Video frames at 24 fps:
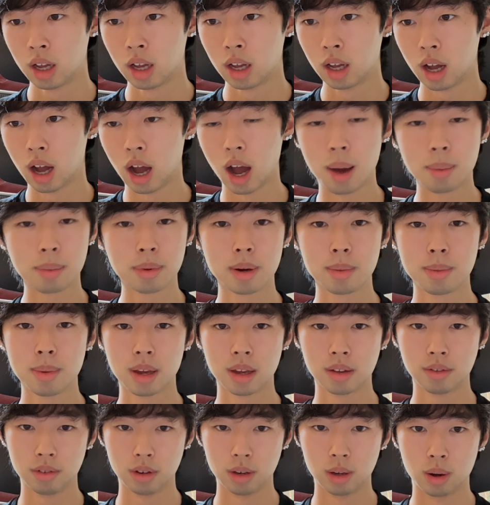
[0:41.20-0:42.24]
I'm going to make
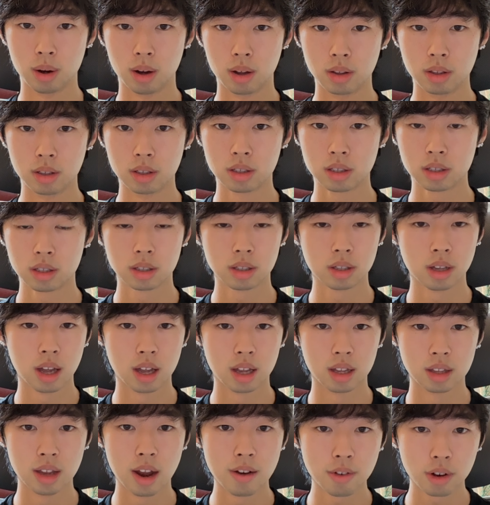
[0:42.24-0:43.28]
a video on this
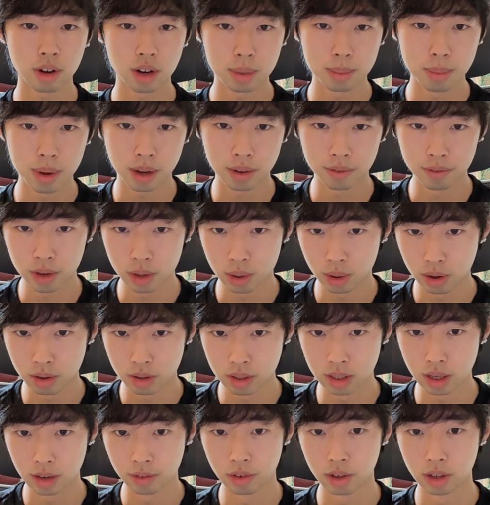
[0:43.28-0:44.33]
and never going to make a video on
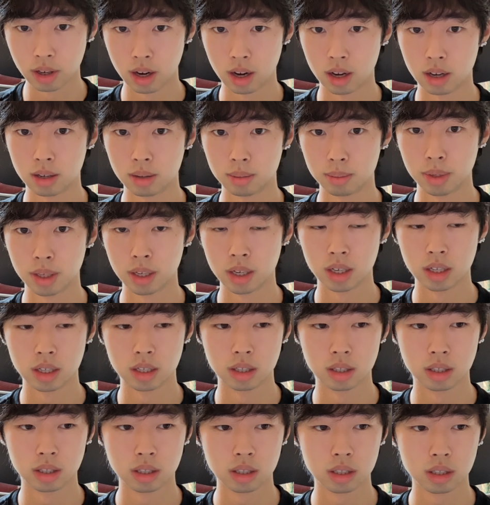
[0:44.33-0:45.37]
this ever again
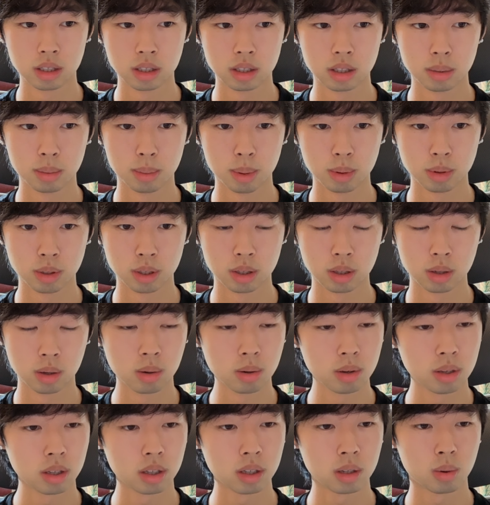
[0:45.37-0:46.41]
because this is the most
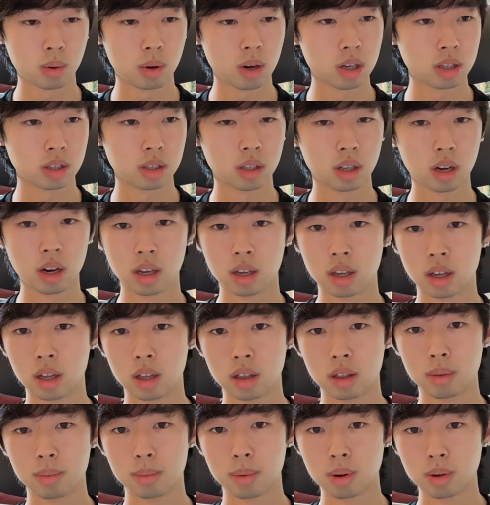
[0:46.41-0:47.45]
annoying question that I
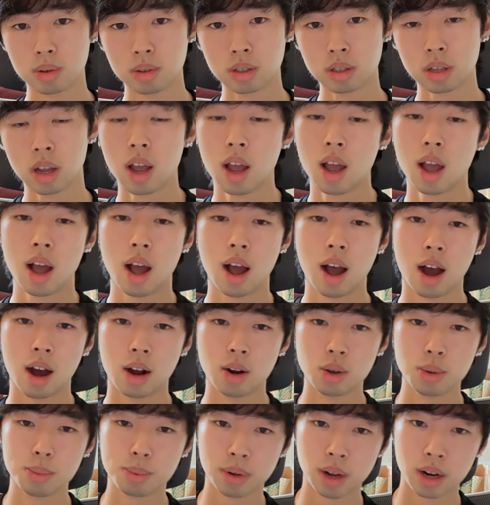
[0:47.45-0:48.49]
get the most. How
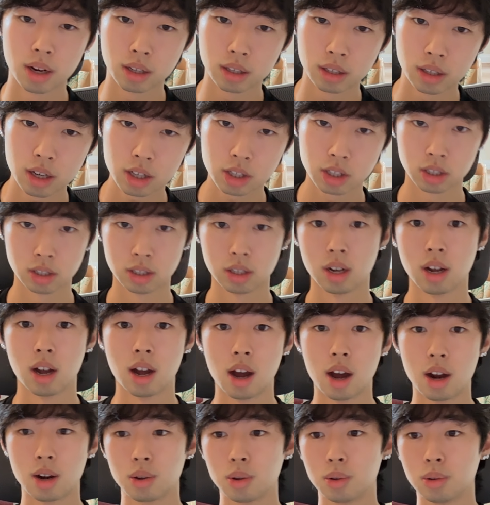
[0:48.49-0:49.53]
do you plan a collection?
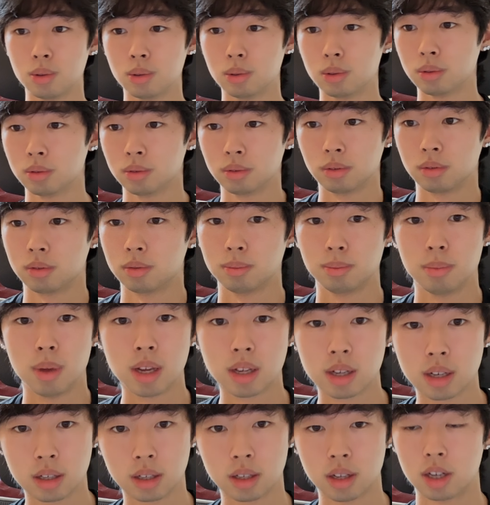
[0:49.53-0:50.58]
How do you
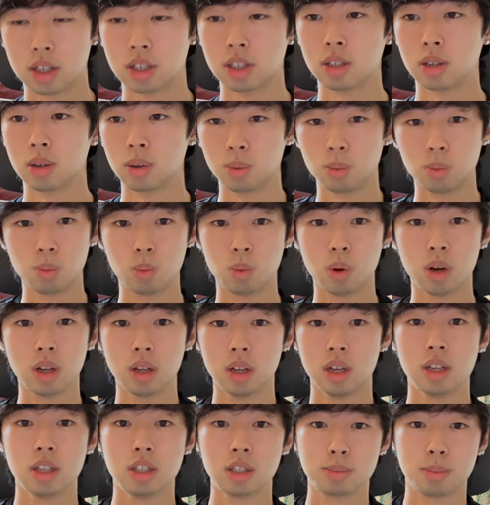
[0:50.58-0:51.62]
make a collection?
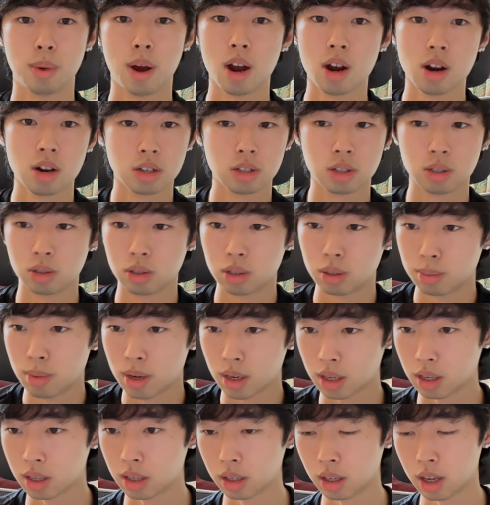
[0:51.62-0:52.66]
What inspires you to
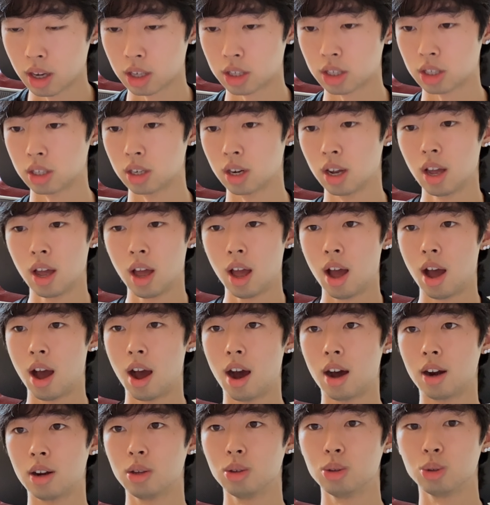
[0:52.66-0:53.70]
make a collection?
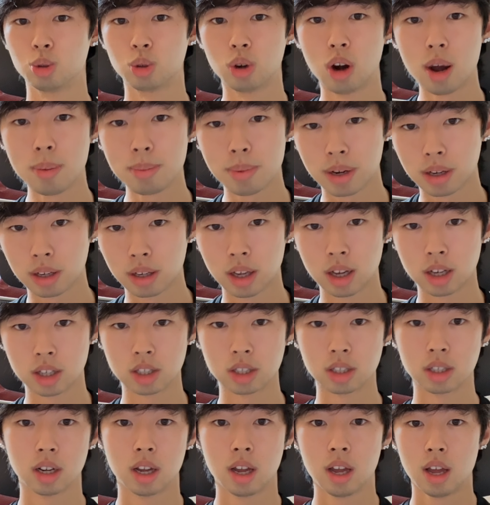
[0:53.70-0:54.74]
How do you drop a
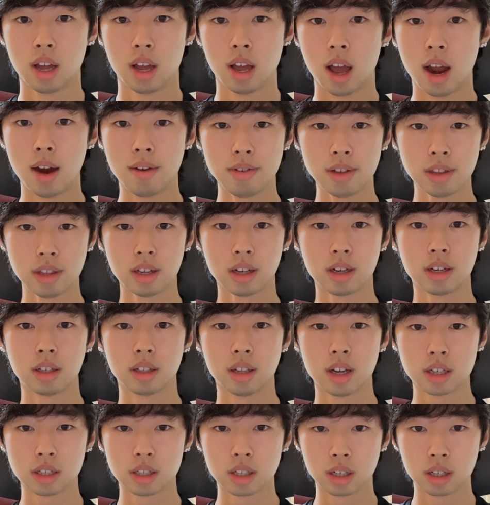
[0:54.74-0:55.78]
collection? Everything
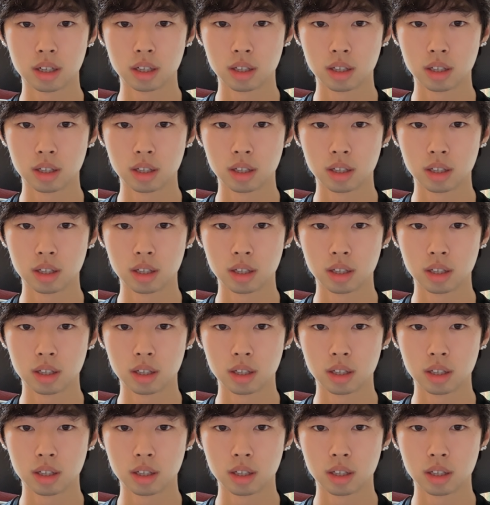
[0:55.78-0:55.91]
collection.